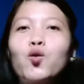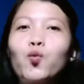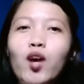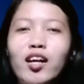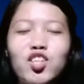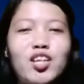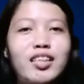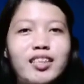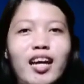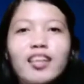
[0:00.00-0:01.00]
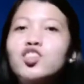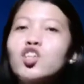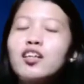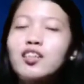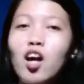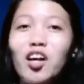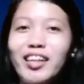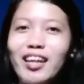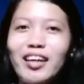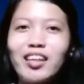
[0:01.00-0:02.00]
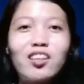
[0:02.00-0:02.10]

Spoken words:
watch a TED Talk online